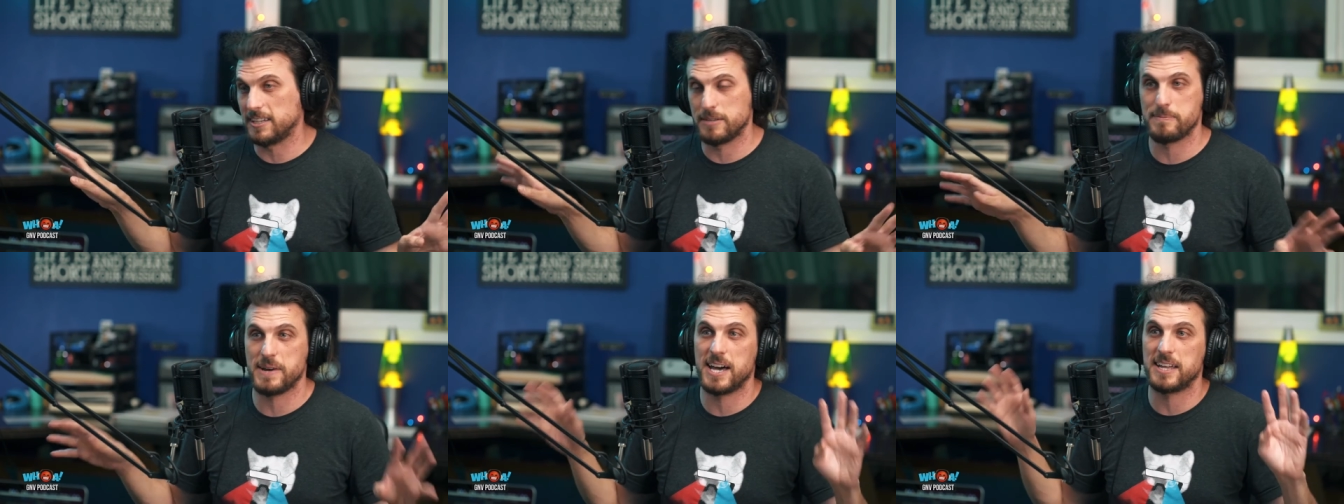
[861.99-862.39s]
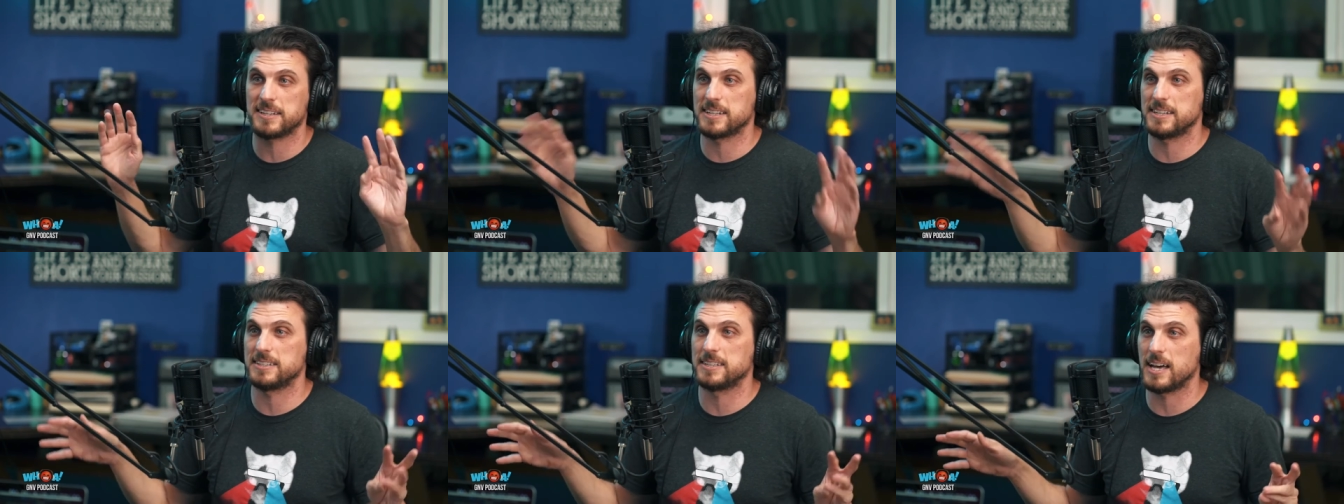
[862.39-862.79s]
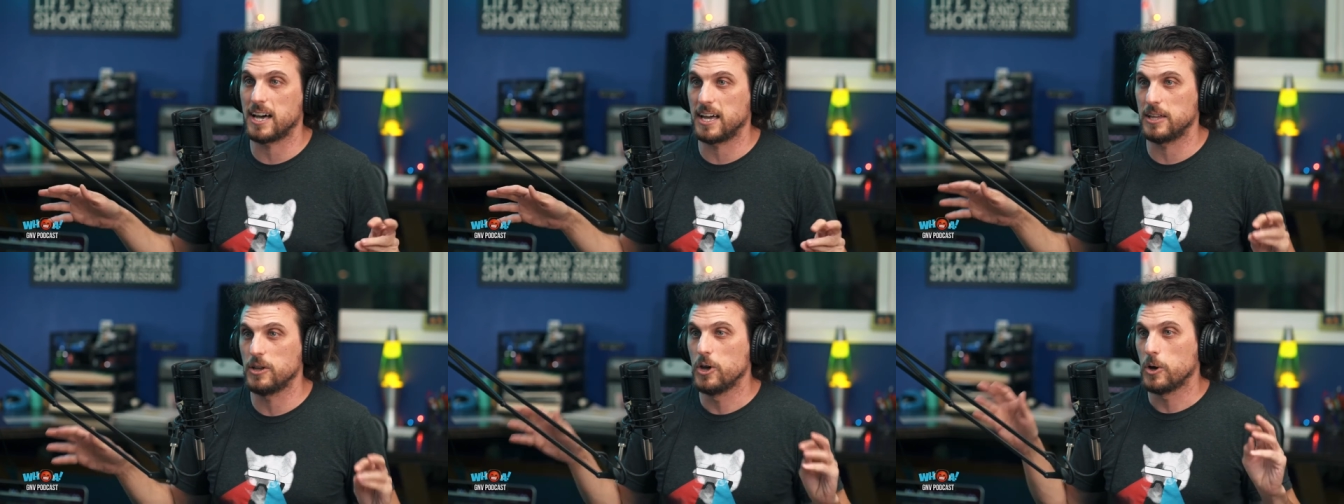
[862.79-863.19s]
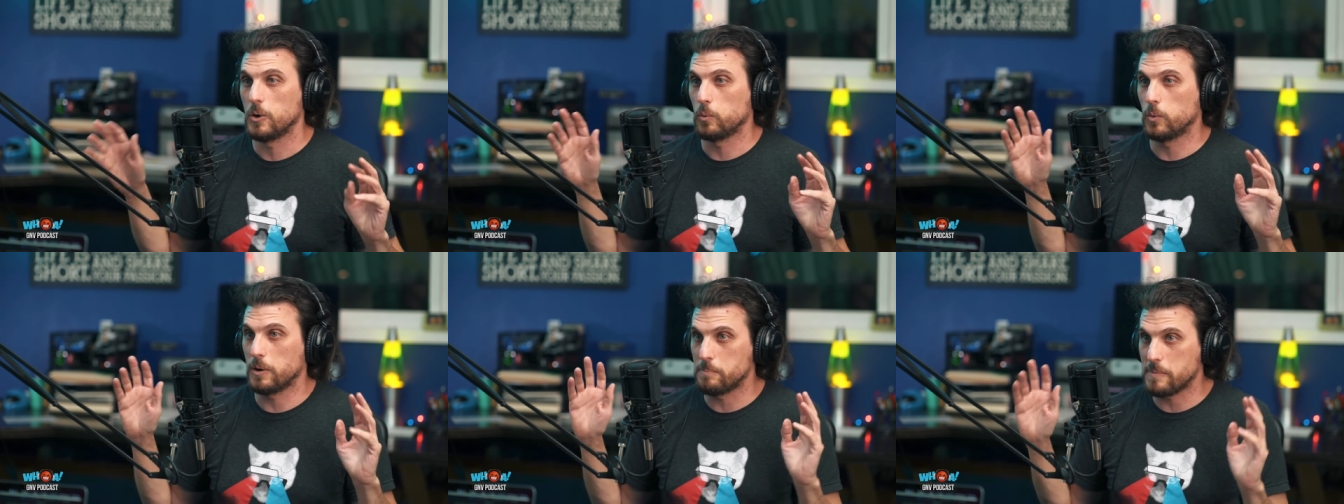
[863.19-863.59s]
The mask is not
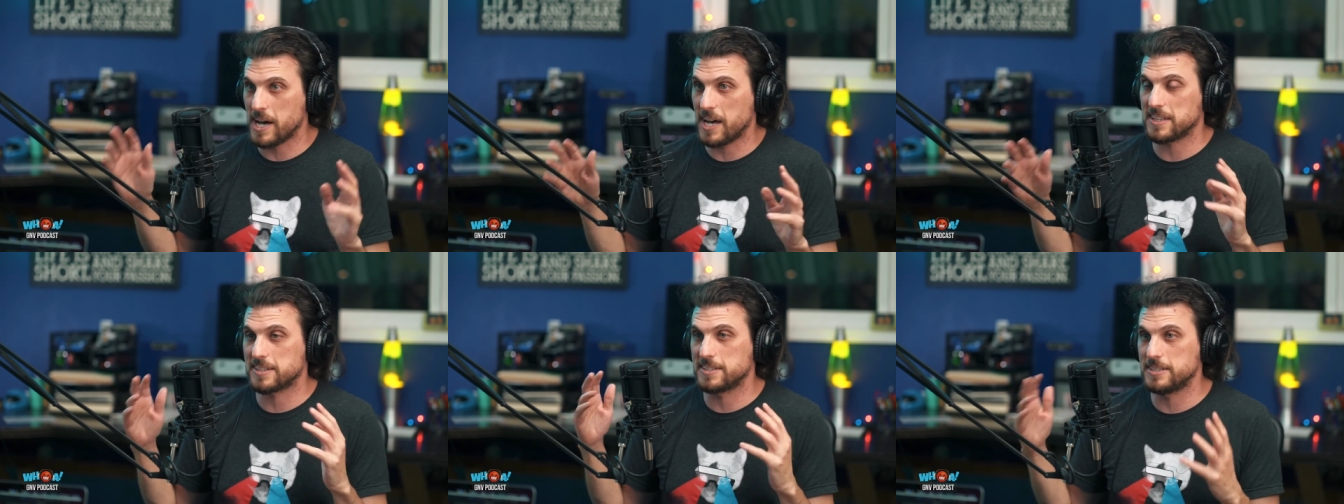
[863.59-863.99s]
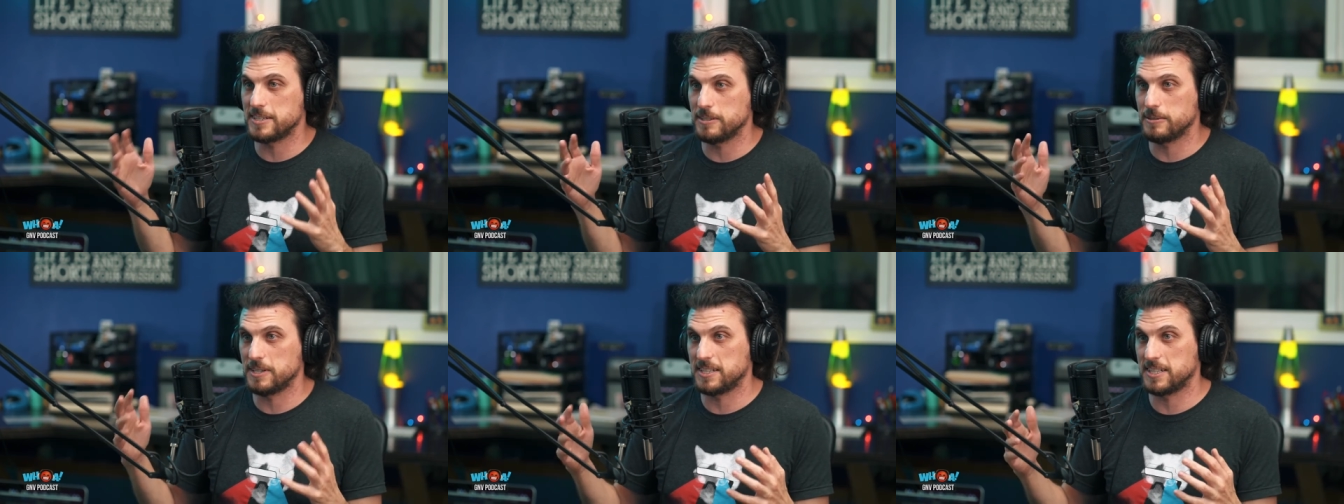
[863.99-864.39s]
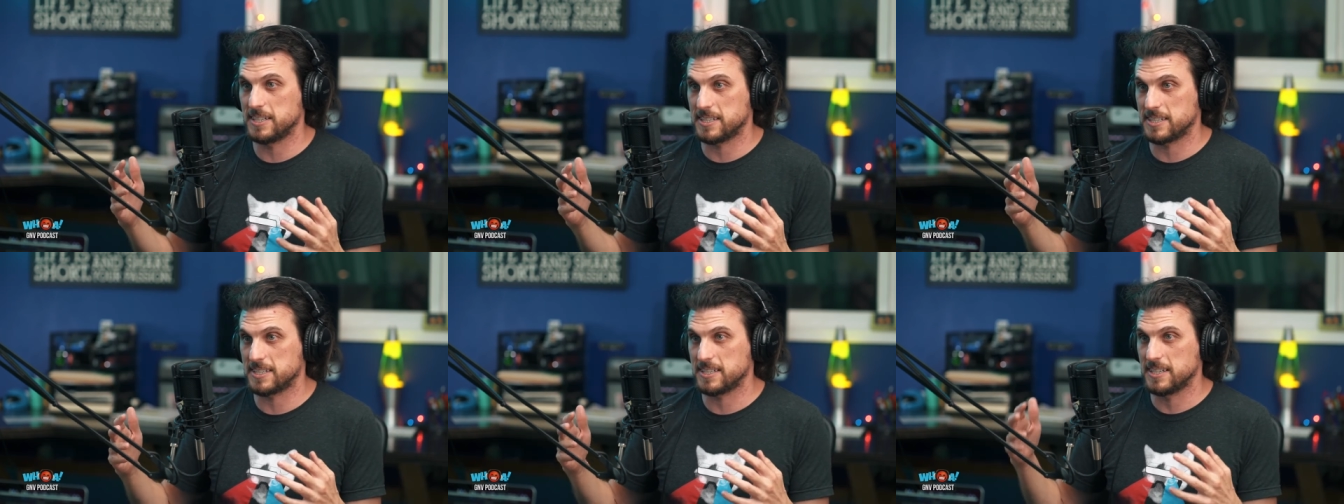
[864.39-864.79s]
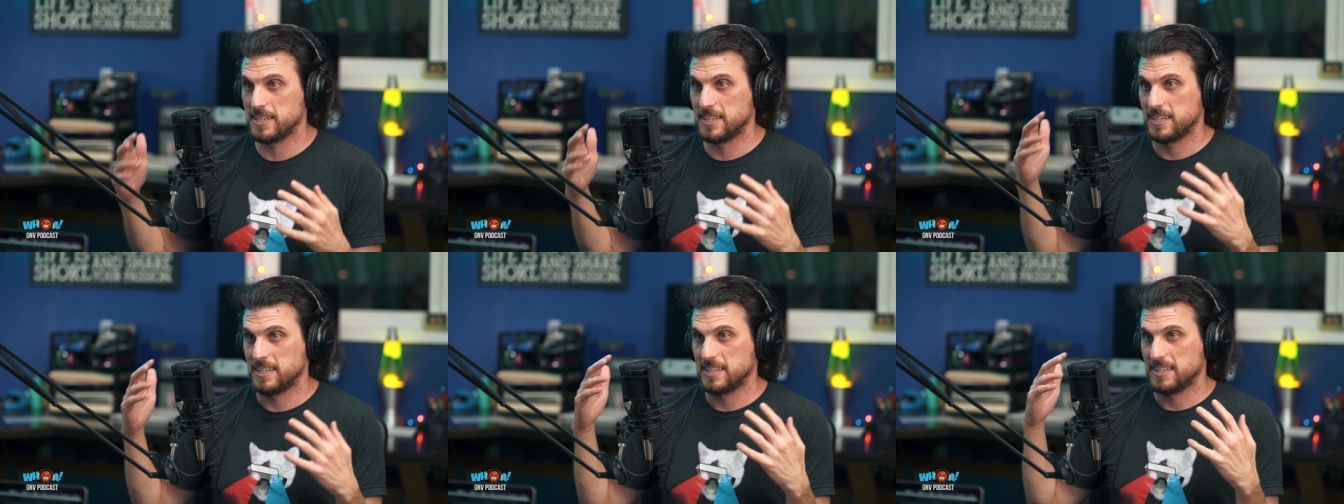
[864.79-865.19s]
what masks do is it's
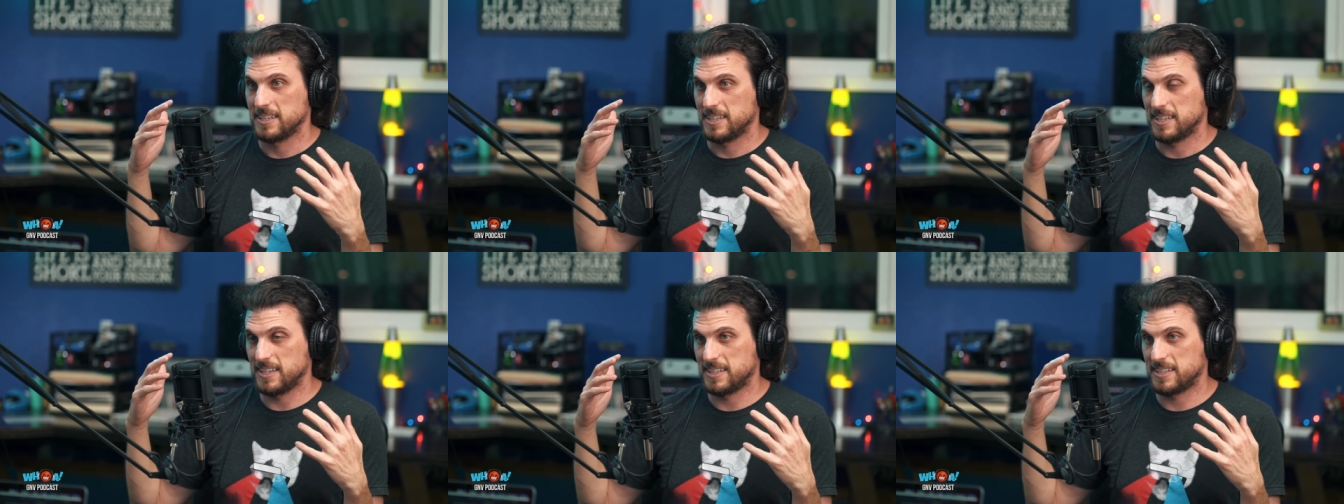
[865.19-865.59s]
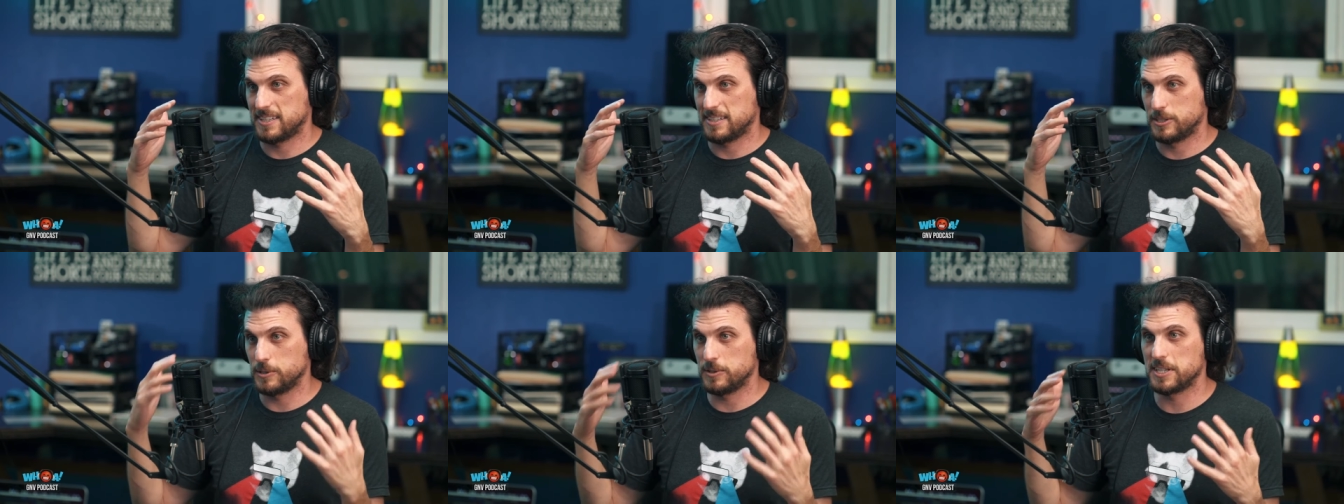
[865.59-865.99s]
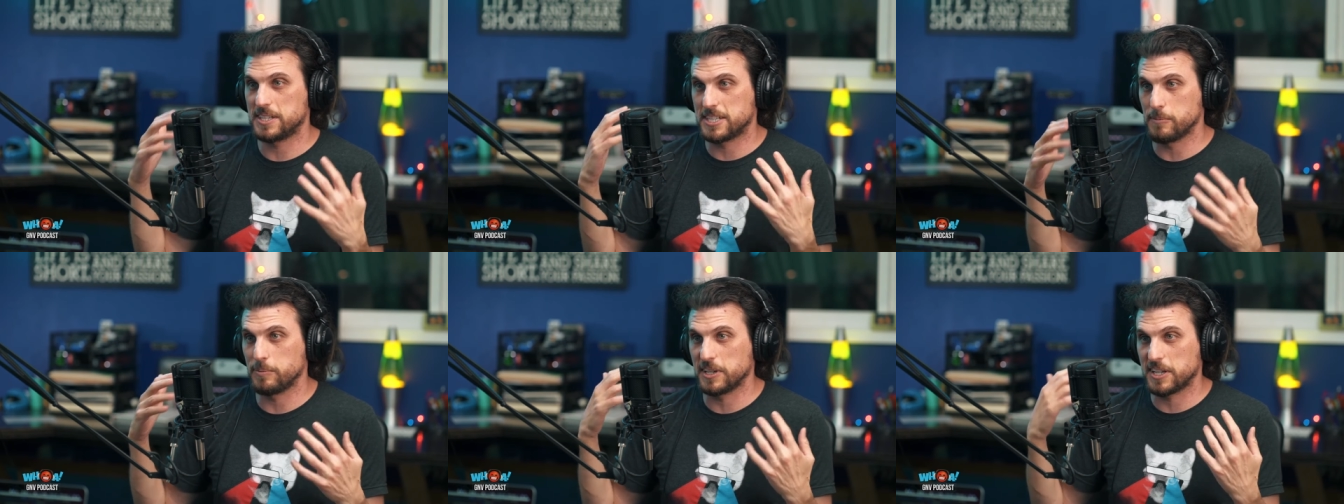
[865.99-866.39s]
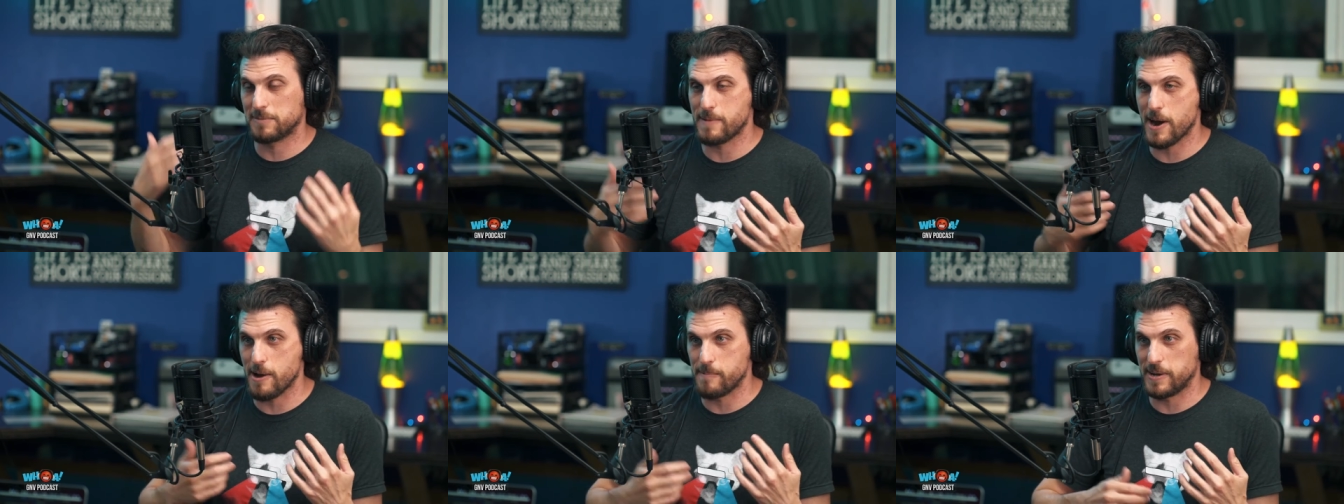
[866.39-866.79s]
it's do the simple
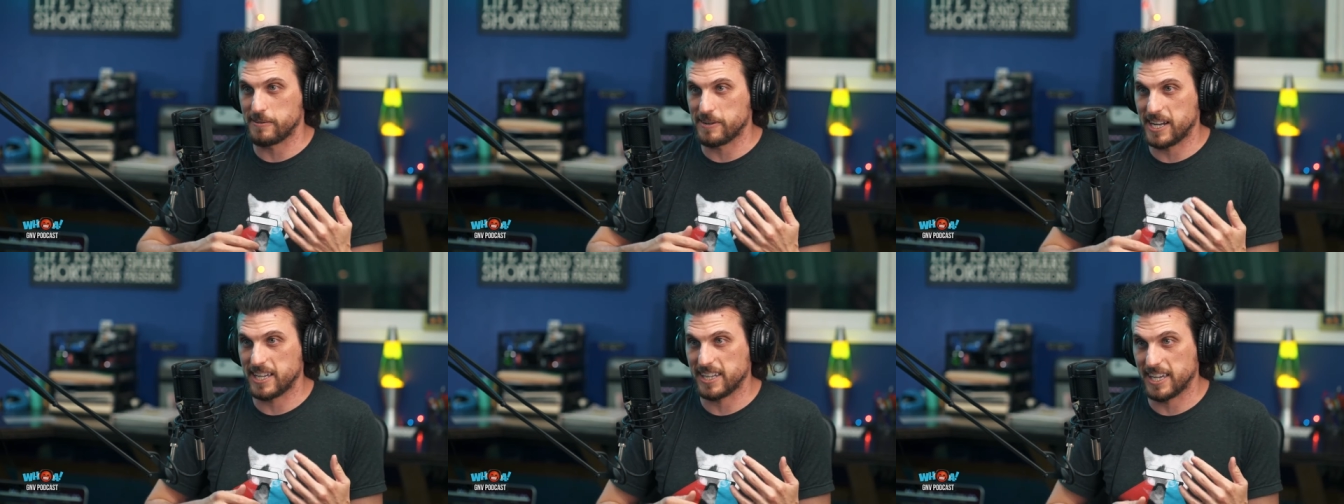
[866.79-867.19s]
experiment, right?